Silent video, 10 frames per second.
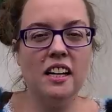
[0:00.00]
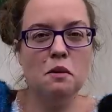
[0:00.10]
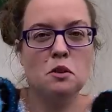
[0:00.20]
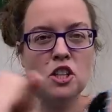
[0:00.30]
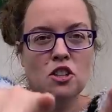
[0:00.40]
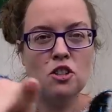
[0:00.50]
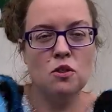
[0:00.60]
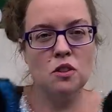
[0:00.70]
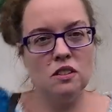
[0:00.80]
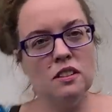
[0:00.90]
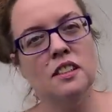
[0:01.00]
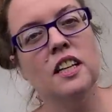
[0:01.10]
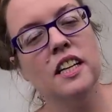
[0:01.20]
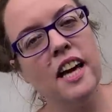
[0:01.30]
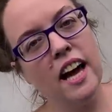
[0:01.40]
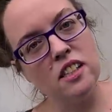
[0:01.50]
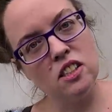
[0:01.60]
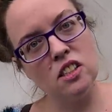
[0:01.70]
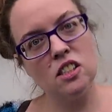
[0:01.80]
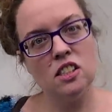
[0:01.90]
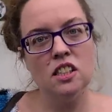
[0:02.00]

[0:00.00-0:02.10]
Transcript: and we'll see you soon. No. Yes. We'll see